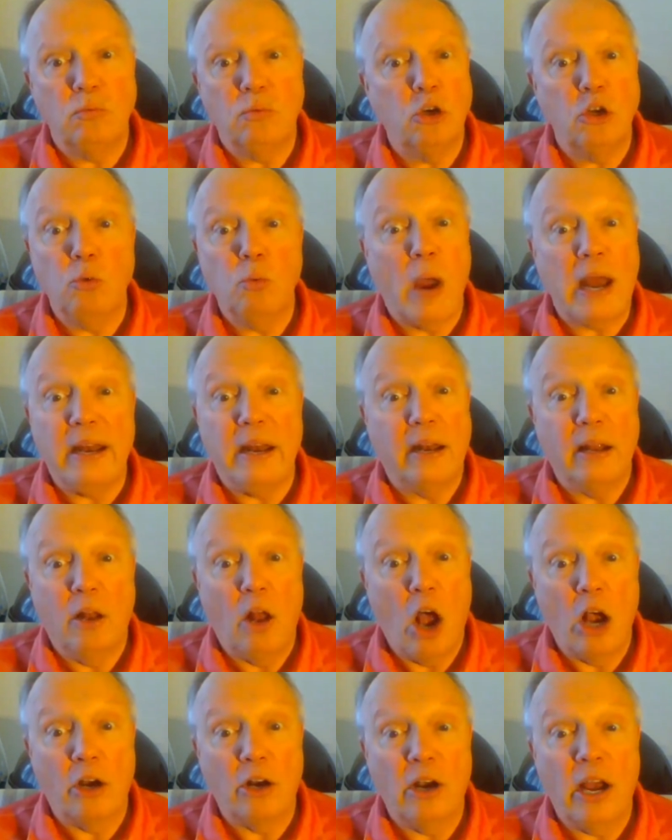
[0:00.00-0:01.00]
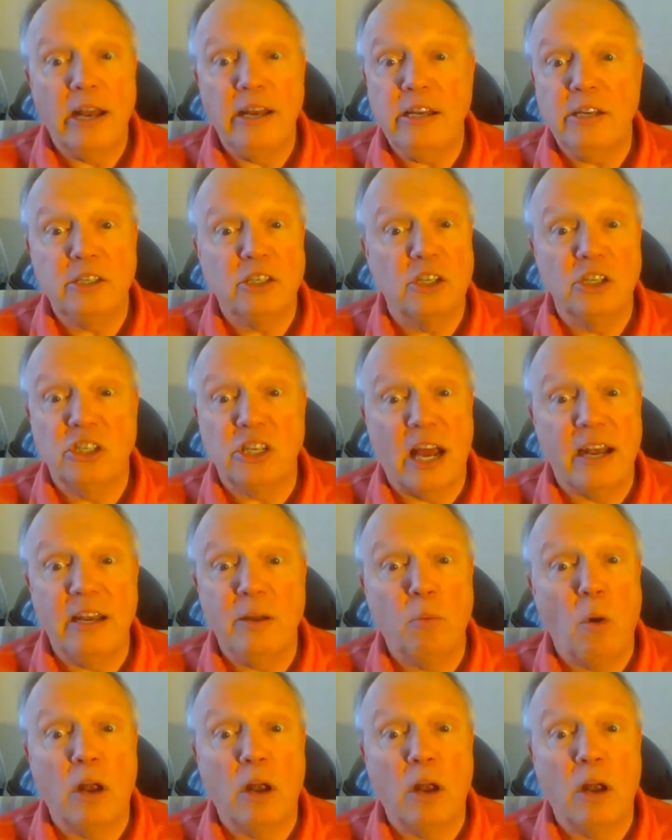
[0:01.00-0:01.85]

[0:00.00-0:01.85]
couldn't wait any longer and he decided he